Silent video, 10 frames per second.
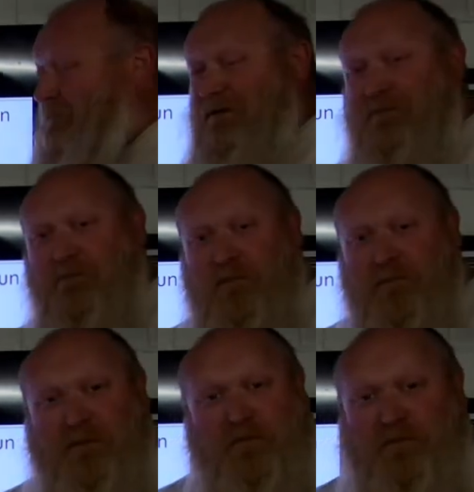If you want
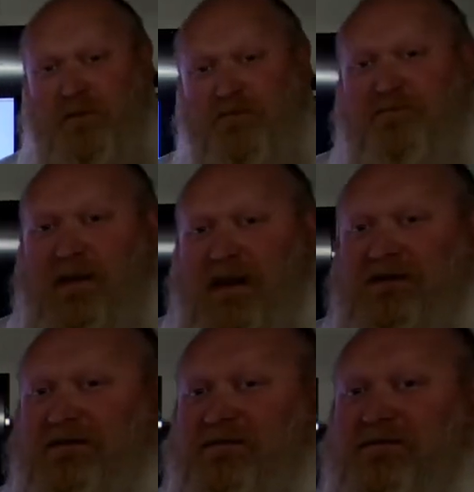to put one of those
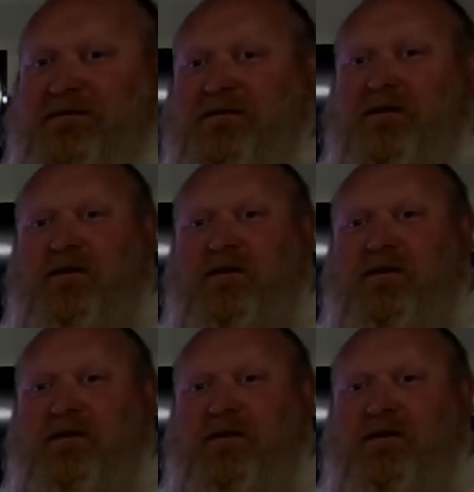magnets